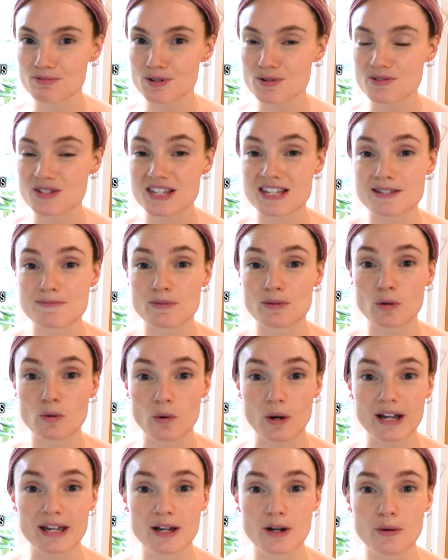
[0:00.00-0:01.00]
root system
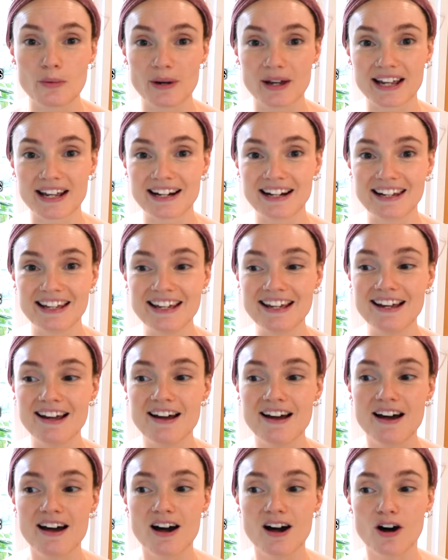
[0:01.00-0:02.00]
quite quickly,
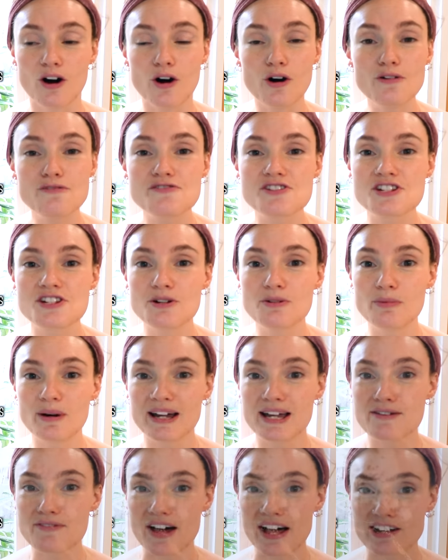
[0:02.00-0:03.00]
often a
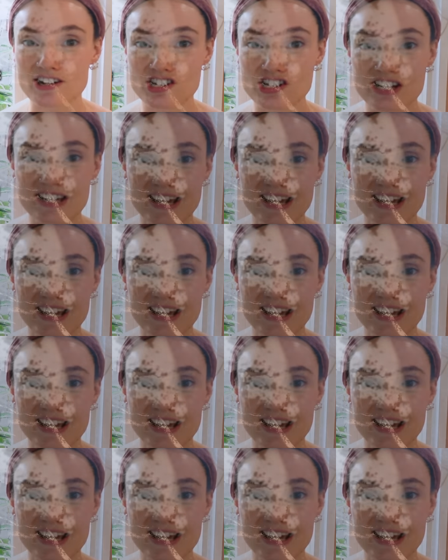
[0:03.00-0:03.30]
way of actually